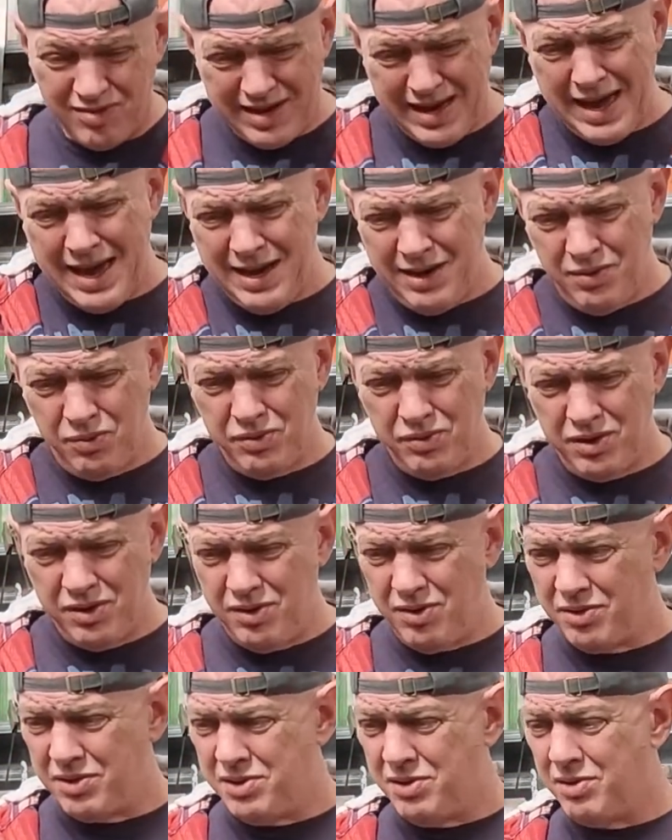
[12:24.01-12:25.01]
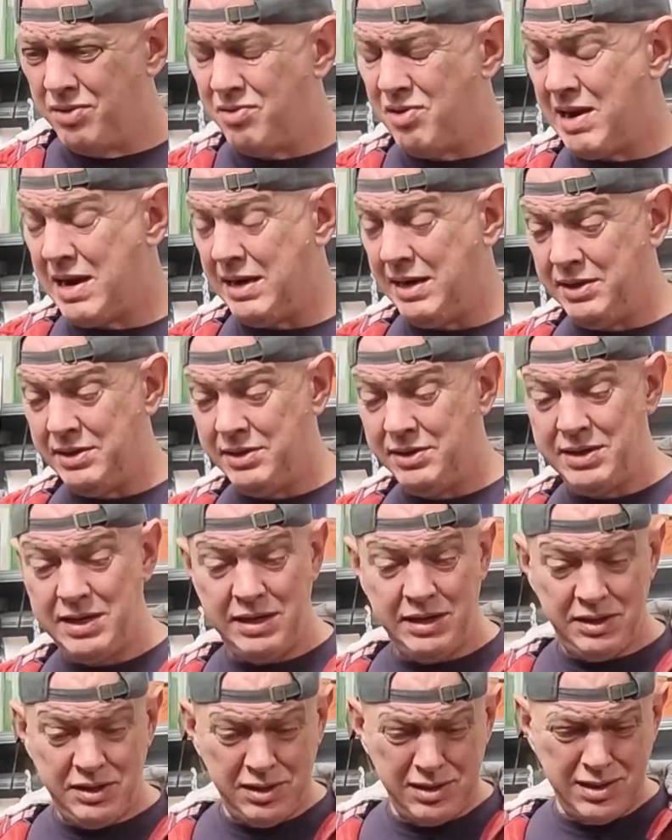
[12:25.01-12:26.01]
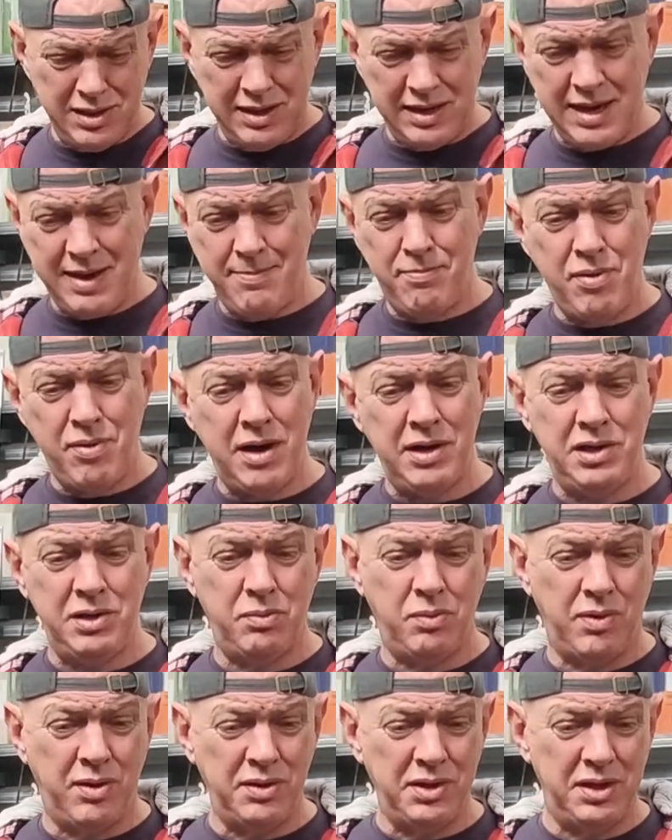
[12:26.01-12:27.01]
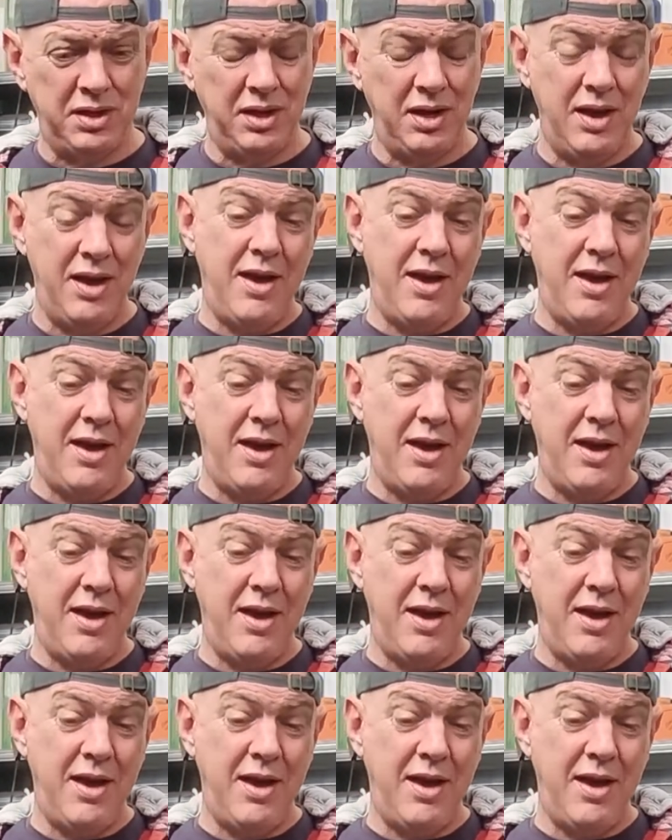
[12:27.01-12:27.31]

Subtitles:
get in all the nooks and crannies, and then it's just going to get pressure washed.